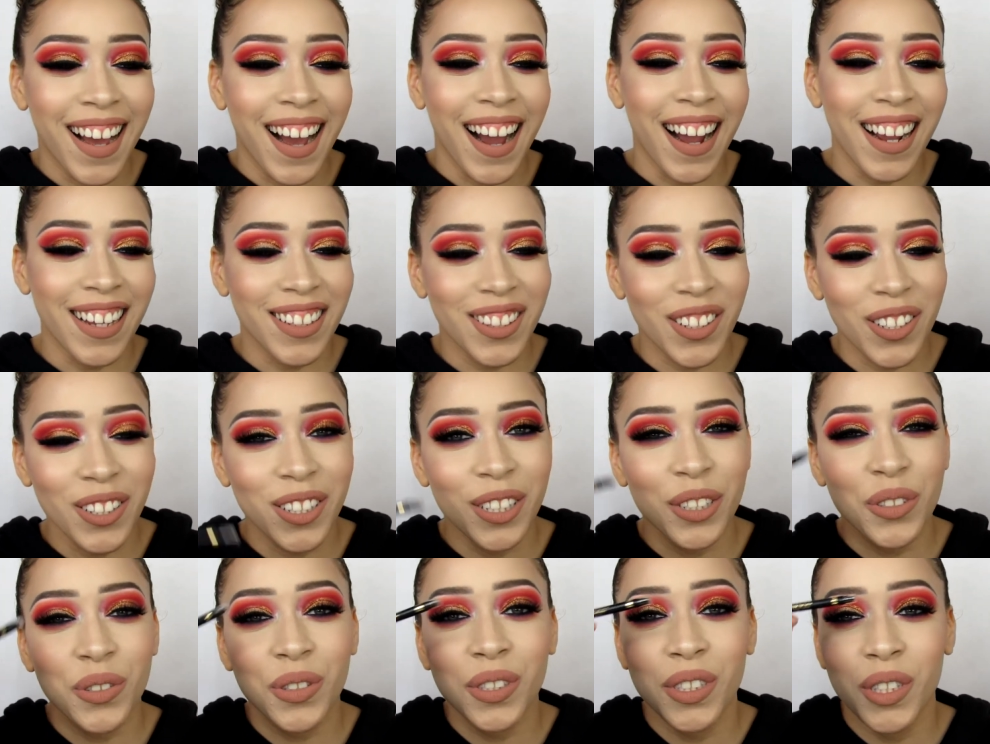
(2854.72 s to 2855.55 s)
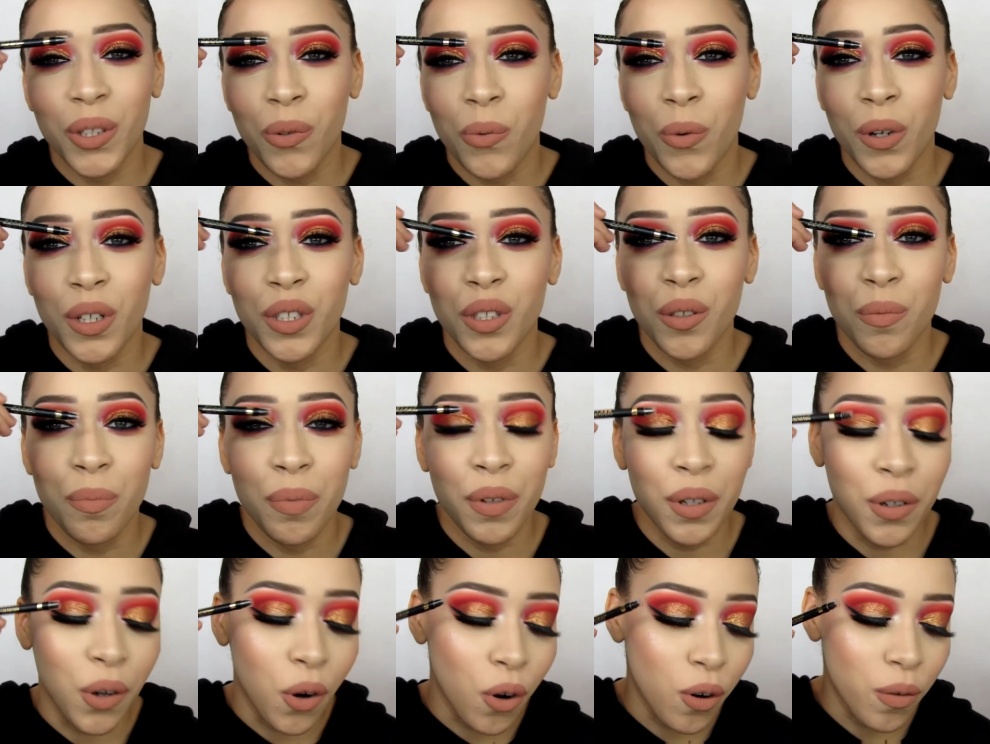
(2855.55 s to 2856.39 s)
I thought this was the one you
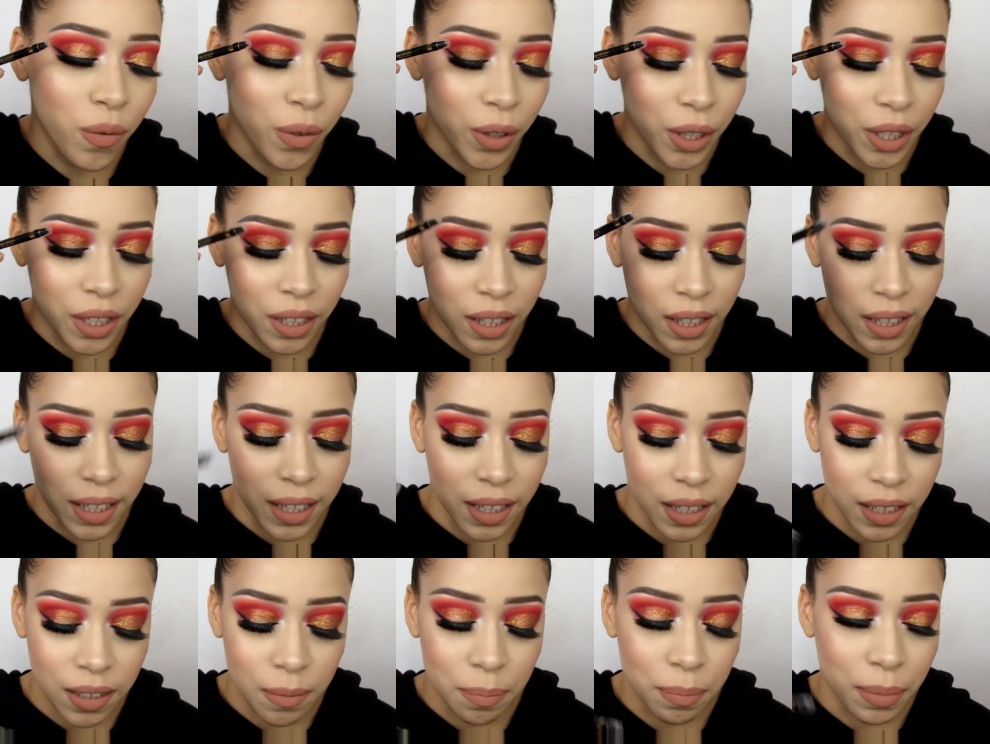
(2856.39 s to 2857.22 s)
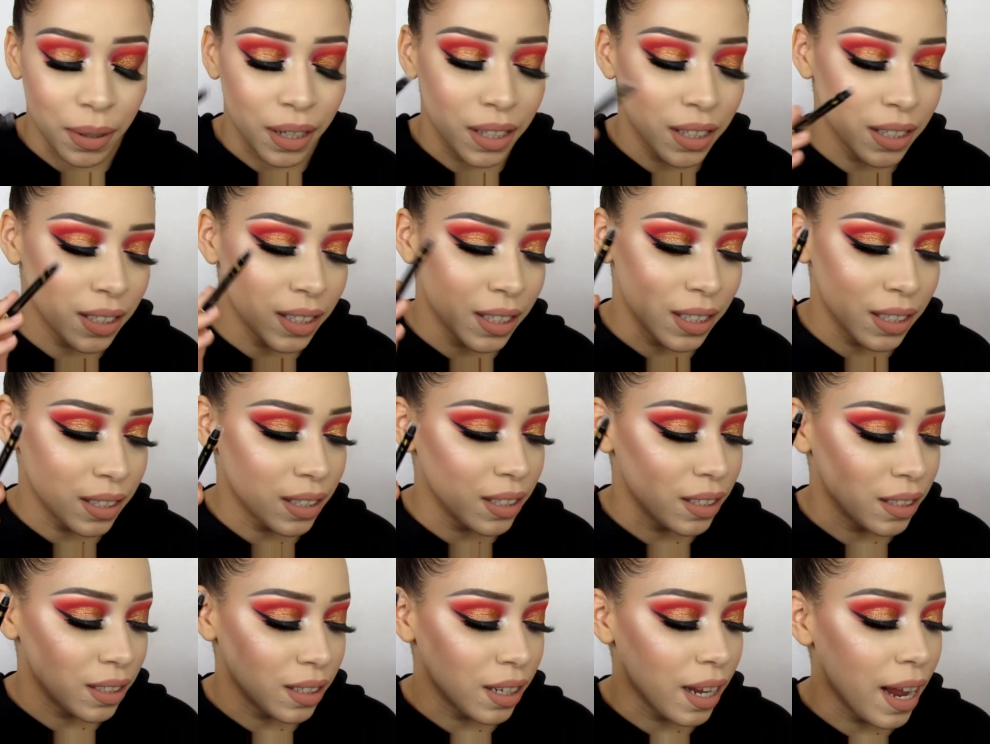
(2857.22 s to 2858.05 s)
put over your lid, but this
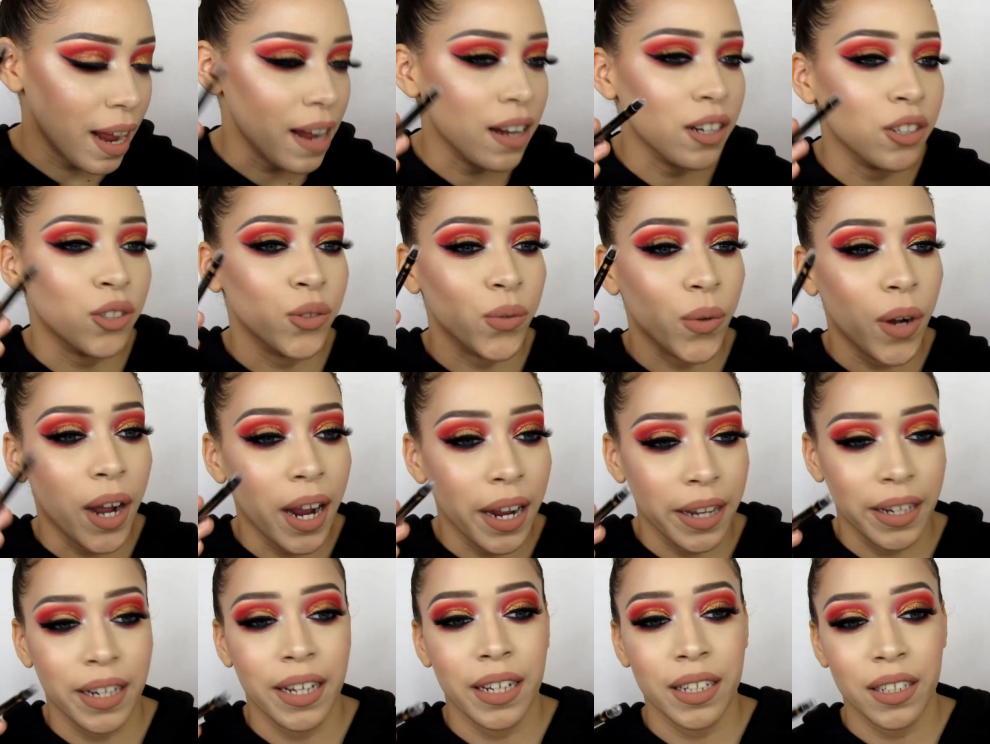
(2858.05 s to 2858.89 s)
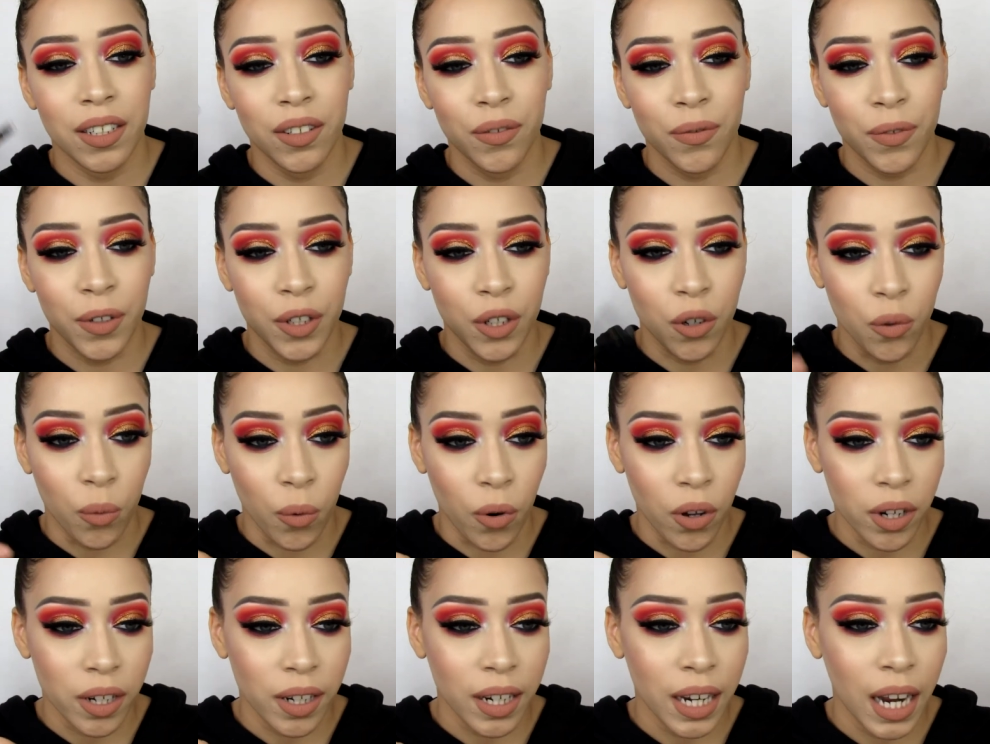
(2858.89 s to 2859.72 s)
is the actual eyeliner for your
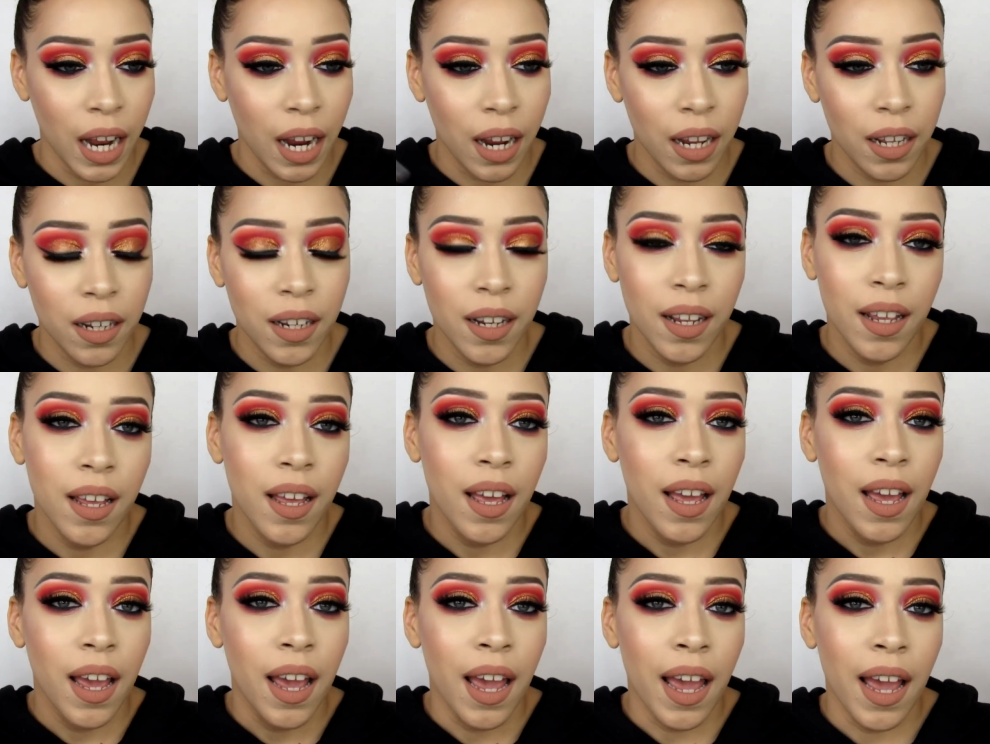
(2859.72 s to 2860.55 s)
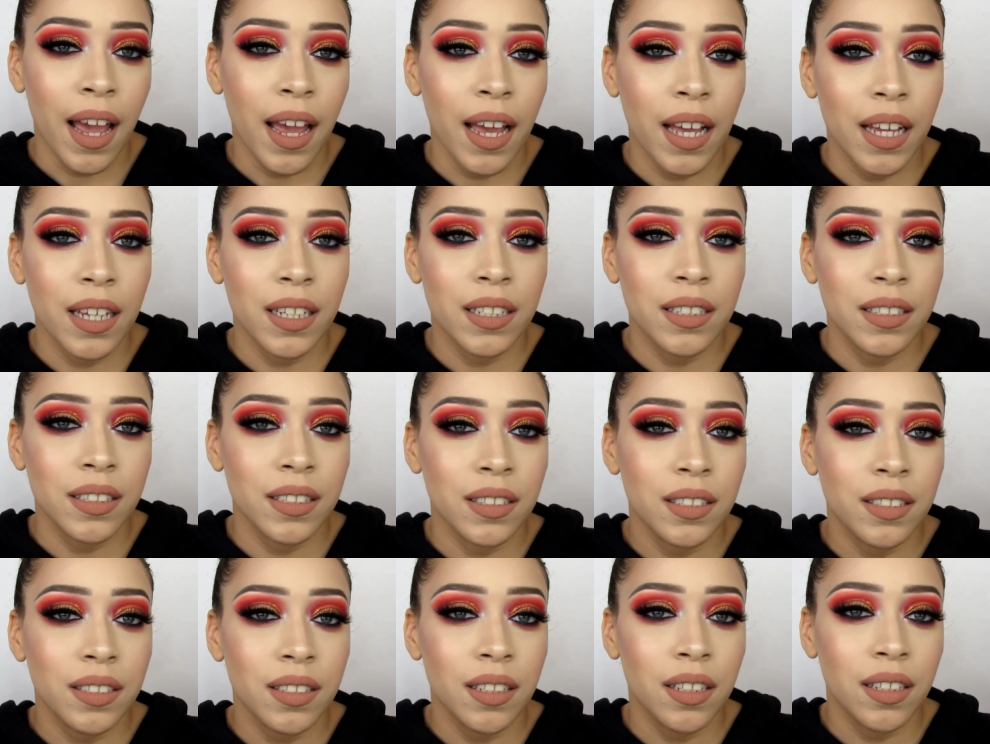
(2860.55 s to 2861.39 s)
waterline,
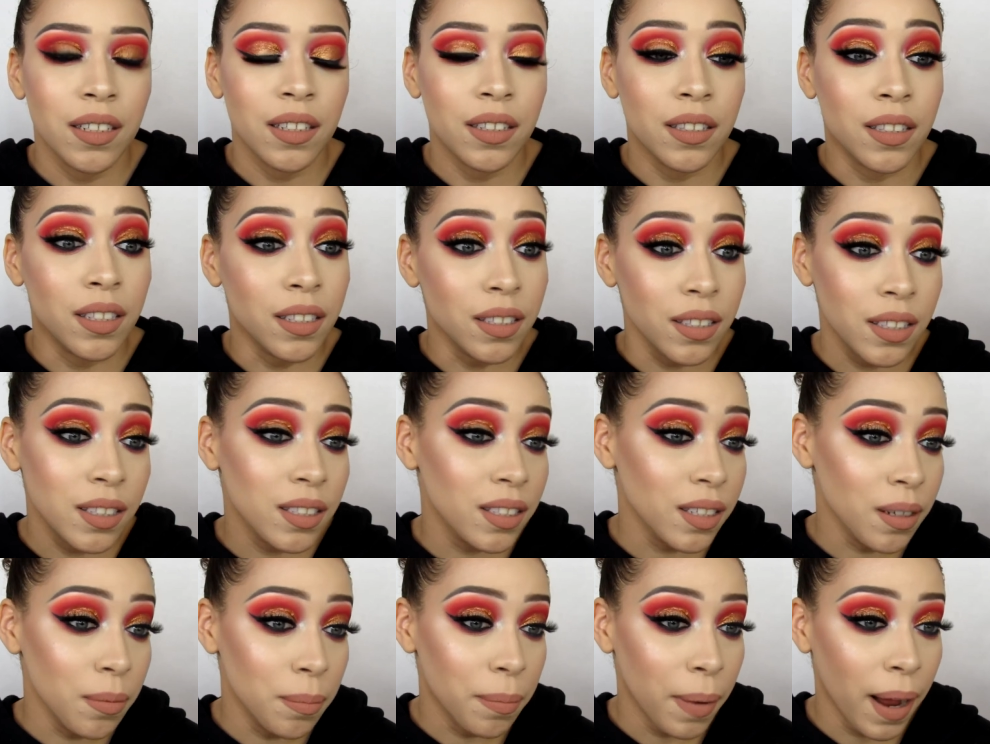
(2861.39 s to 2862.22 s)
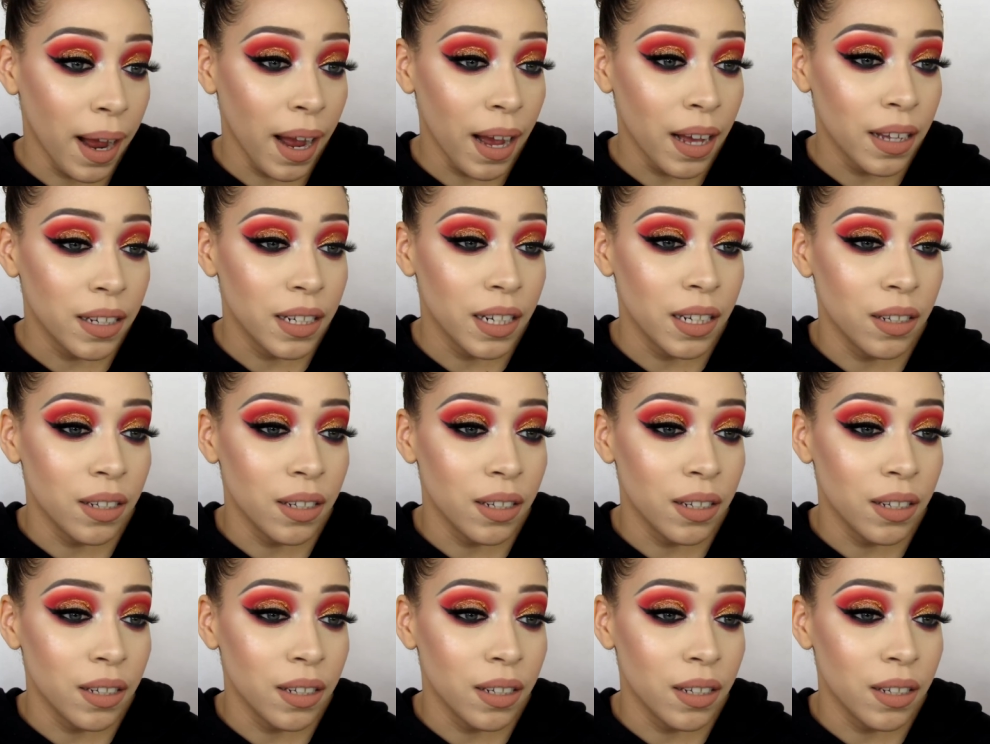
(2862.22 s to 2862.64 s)
and this isn't bad.